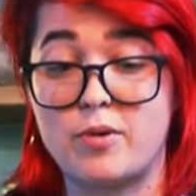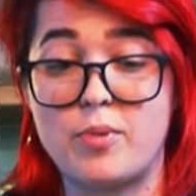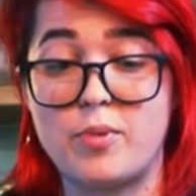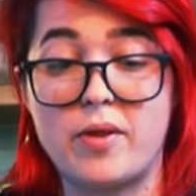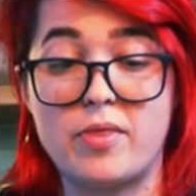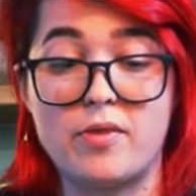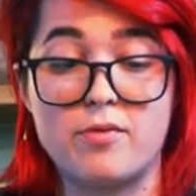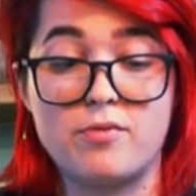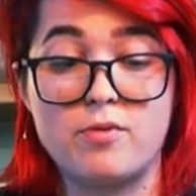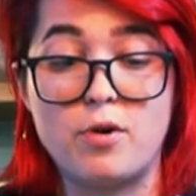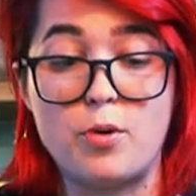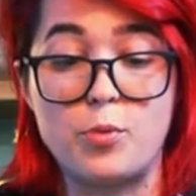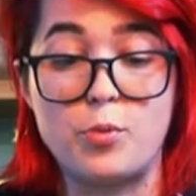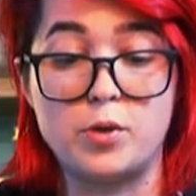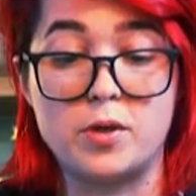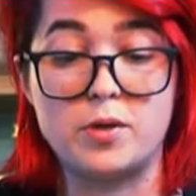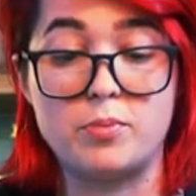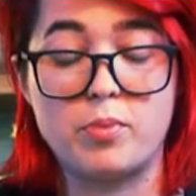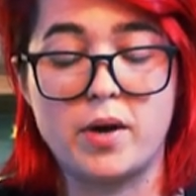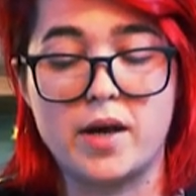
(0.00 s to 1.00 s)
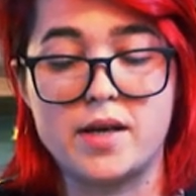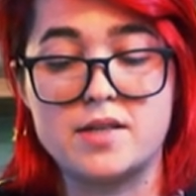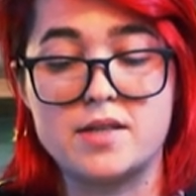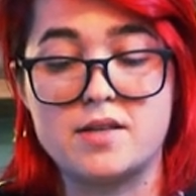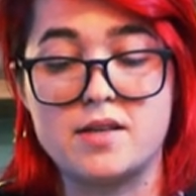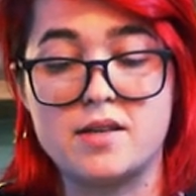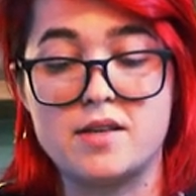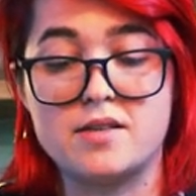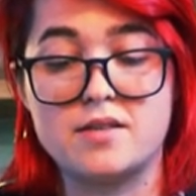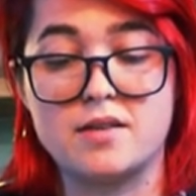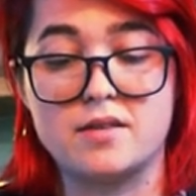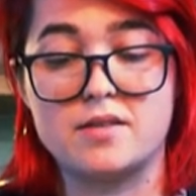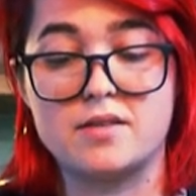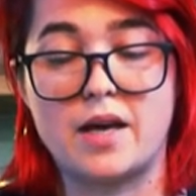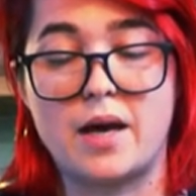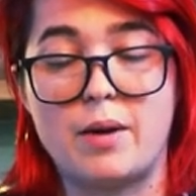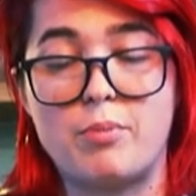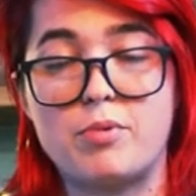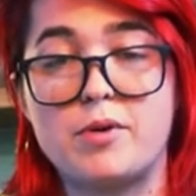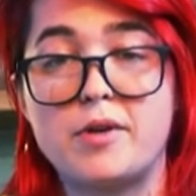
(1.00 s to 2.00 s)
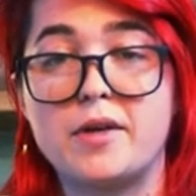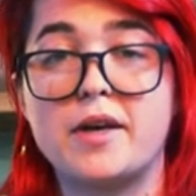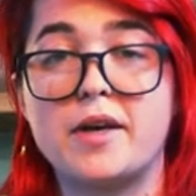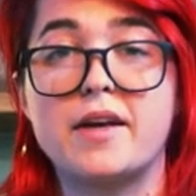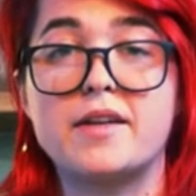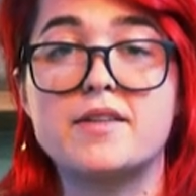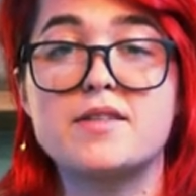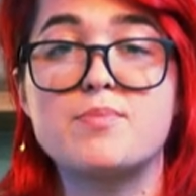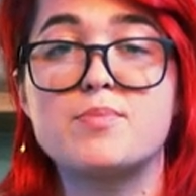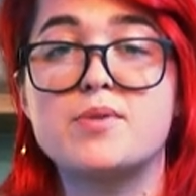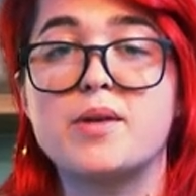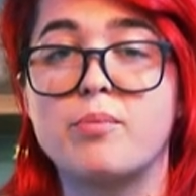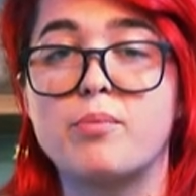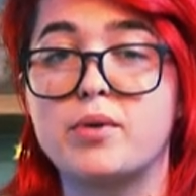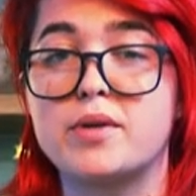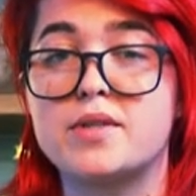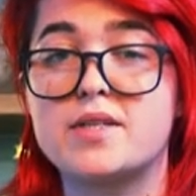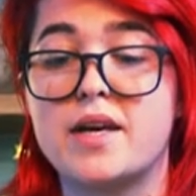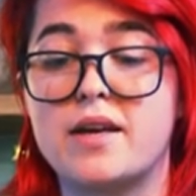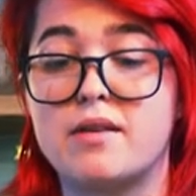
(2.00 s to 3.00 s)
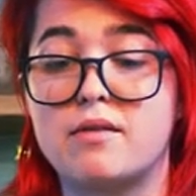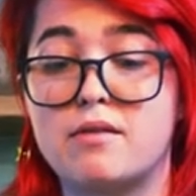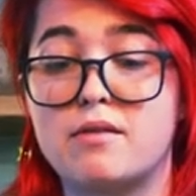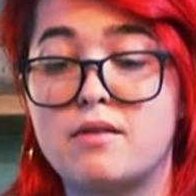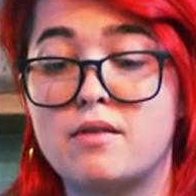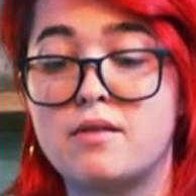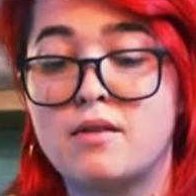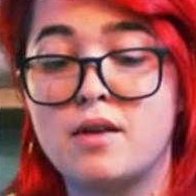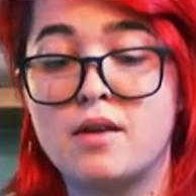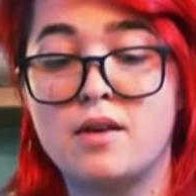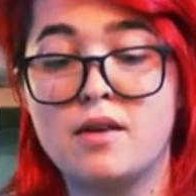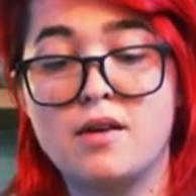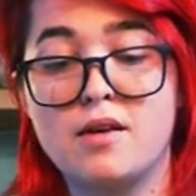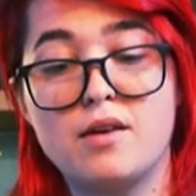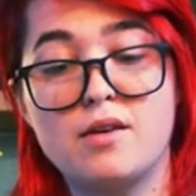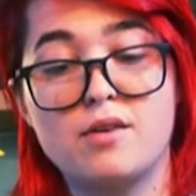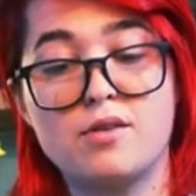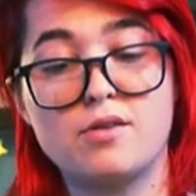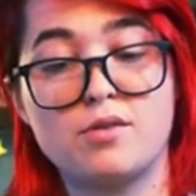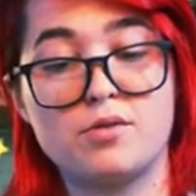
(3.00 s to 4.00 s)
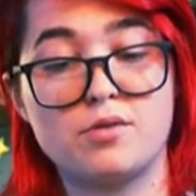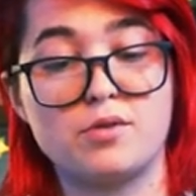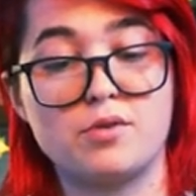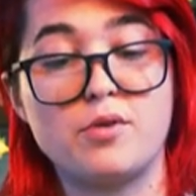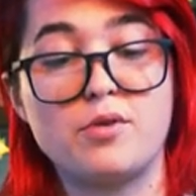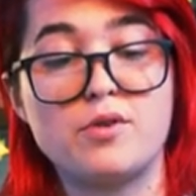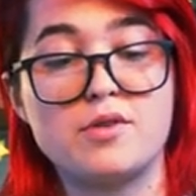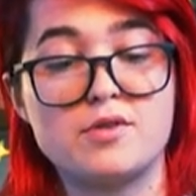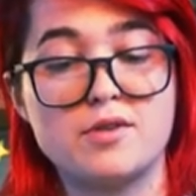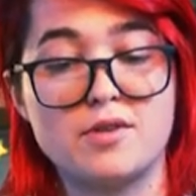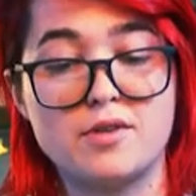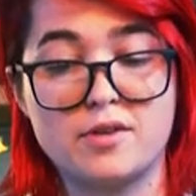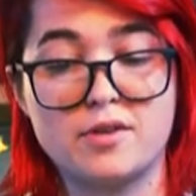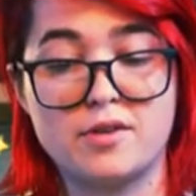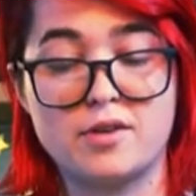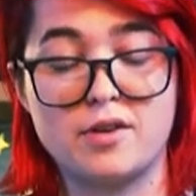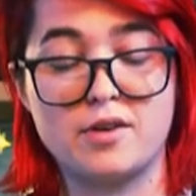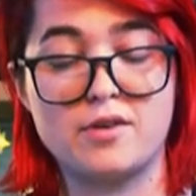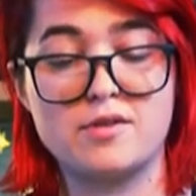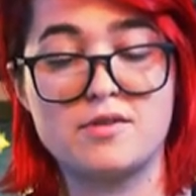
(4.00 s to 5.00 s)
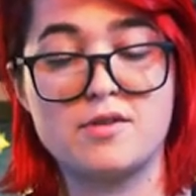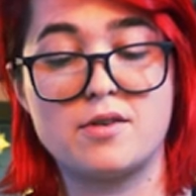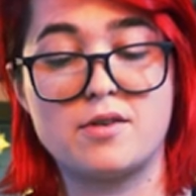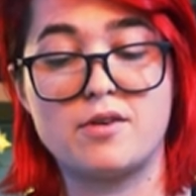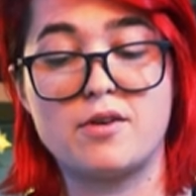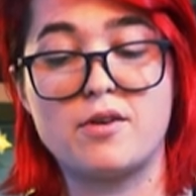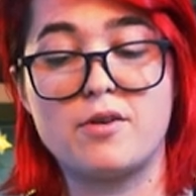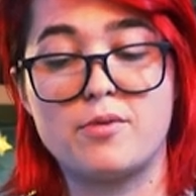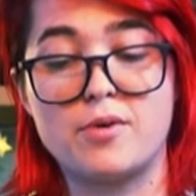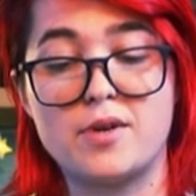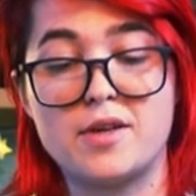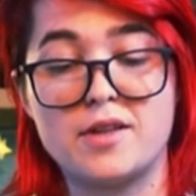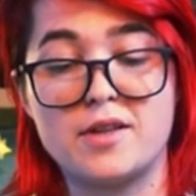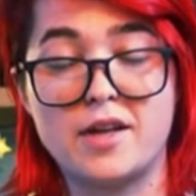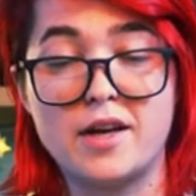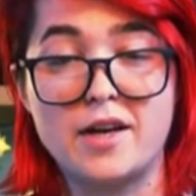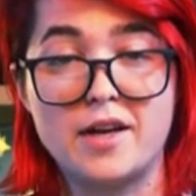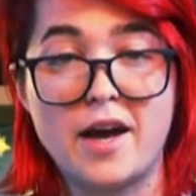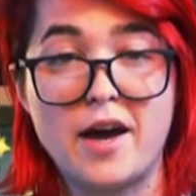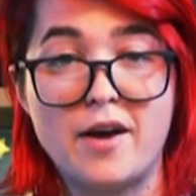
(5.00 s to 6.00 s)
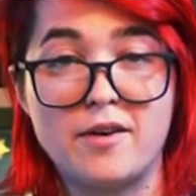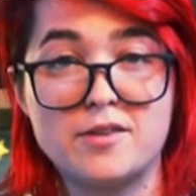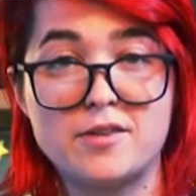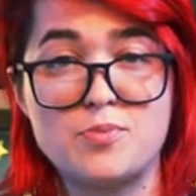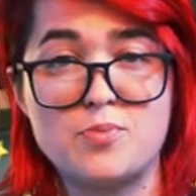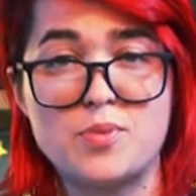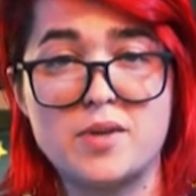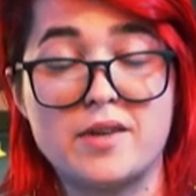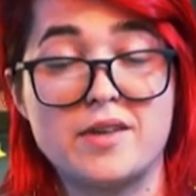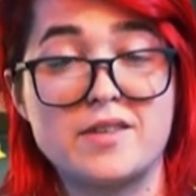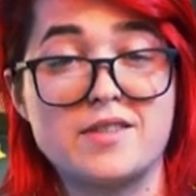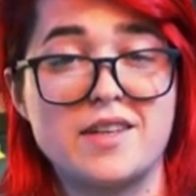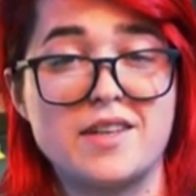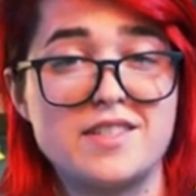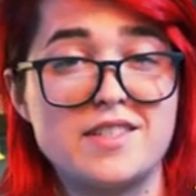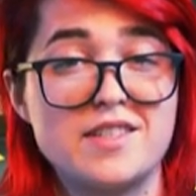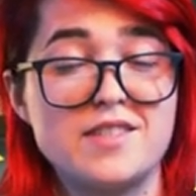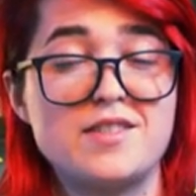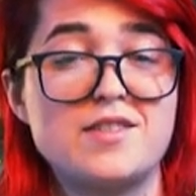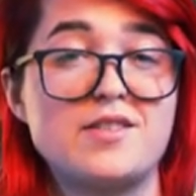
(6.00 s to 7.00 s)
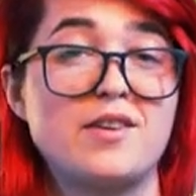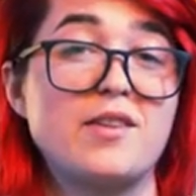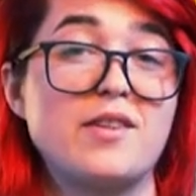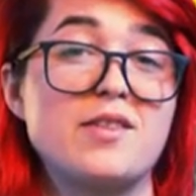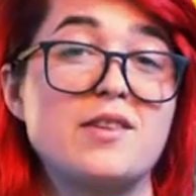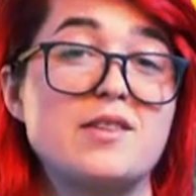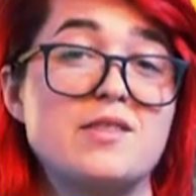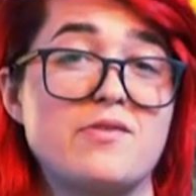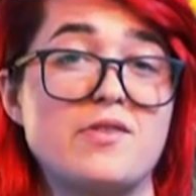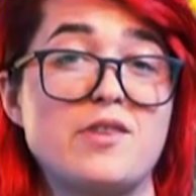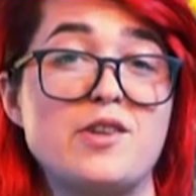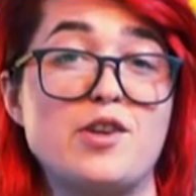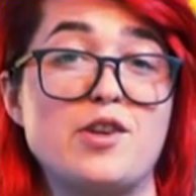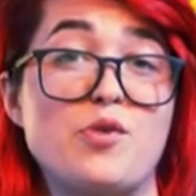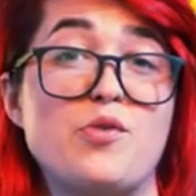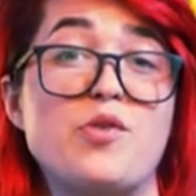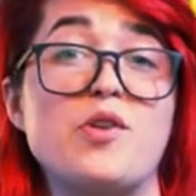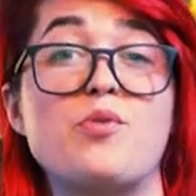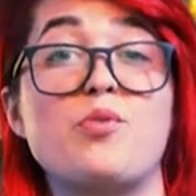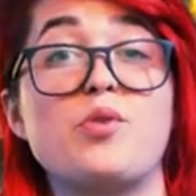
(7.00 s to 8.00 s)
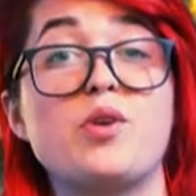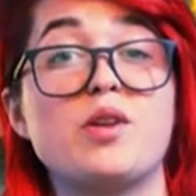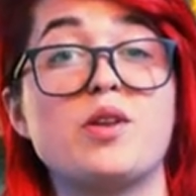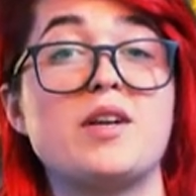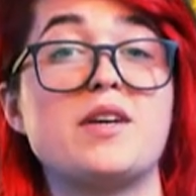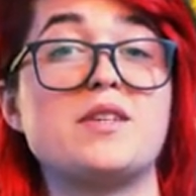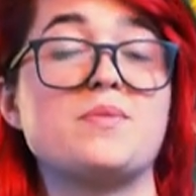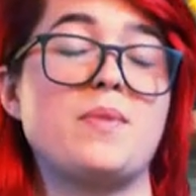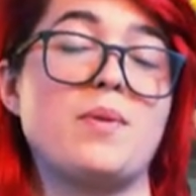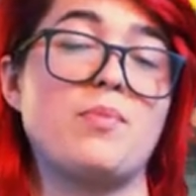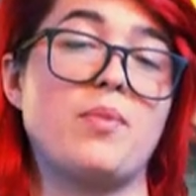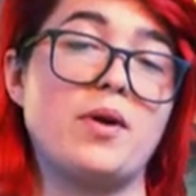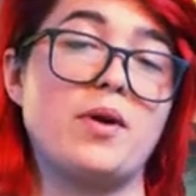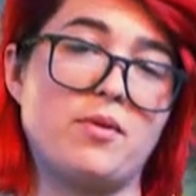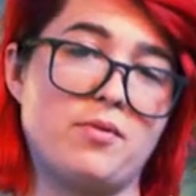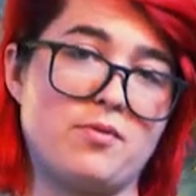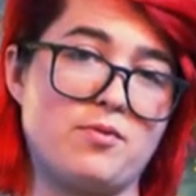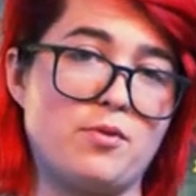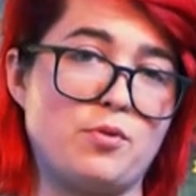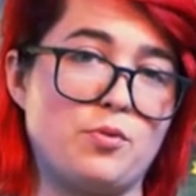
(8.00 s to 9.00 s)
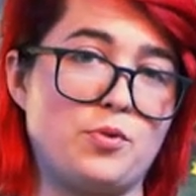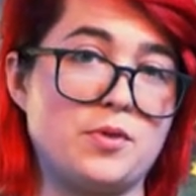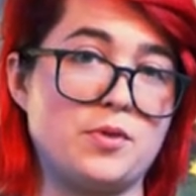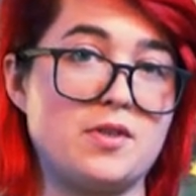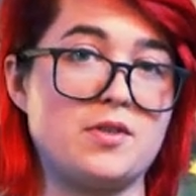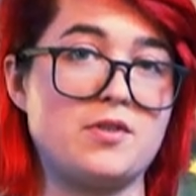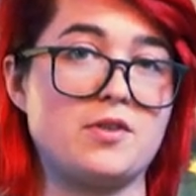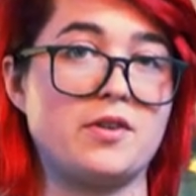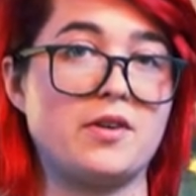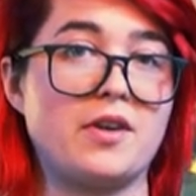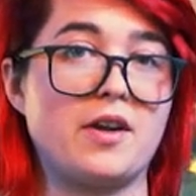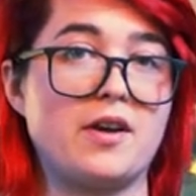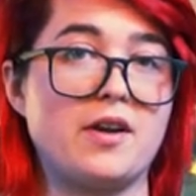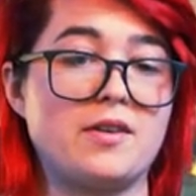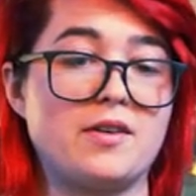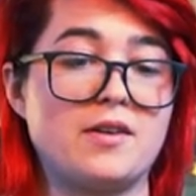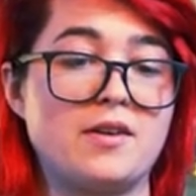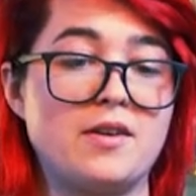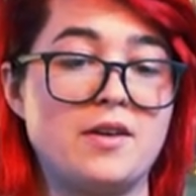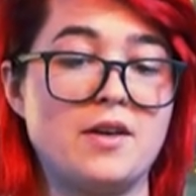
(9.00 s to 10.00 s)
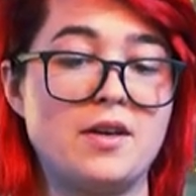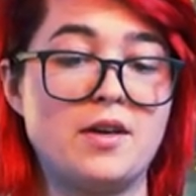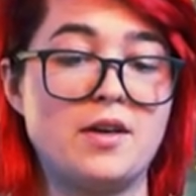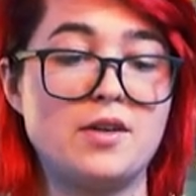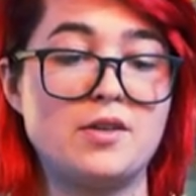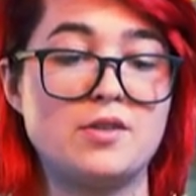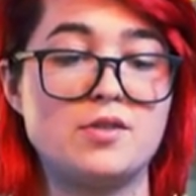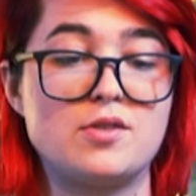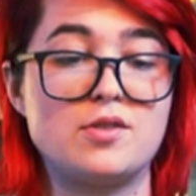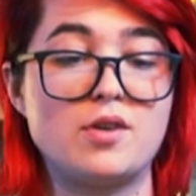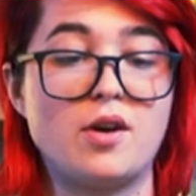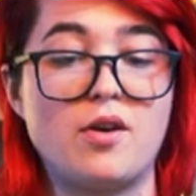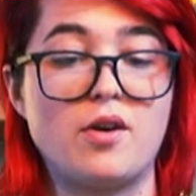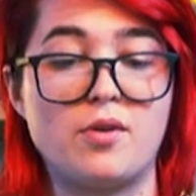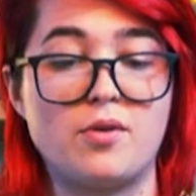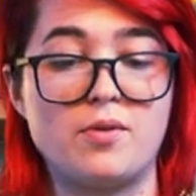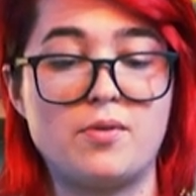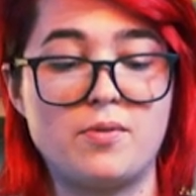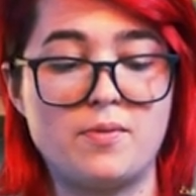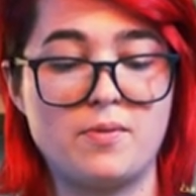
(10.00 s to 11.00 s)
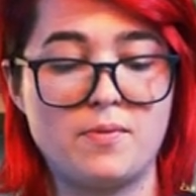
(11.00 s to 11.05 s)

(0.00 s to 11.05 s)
about the full moon in Pisces that's happening on September 10th. You'll notice that the cards are already laid out. It's because I did start this video and then realized my microphone wasn't turned on. So,